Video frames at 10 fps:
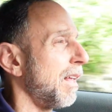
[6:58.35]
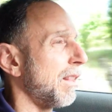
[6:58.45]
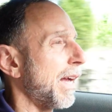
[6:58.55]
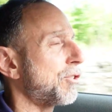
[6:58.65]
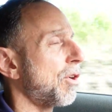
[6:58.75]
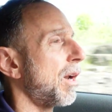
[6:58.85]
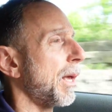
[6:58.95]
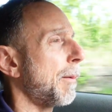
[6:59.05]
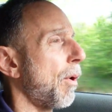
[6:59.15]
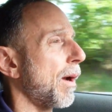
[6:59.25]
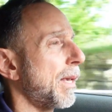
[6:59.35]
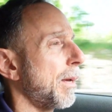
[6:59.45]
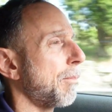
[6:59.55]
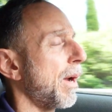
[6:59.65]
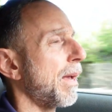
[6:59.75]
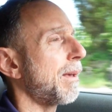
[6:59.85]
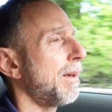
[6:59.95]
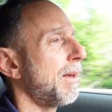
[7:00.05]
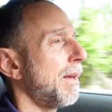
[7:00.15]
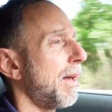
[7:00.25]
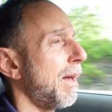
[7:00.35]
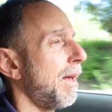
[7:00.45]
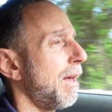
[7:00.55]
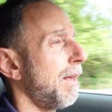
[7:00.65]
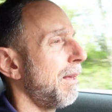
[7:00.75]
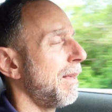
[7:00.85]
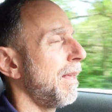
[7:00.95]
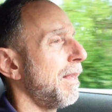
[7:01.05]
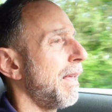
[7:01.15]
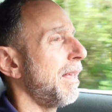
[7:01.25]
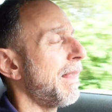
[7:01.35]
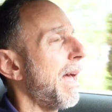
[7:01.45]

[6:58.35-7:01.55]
electronic parking brake in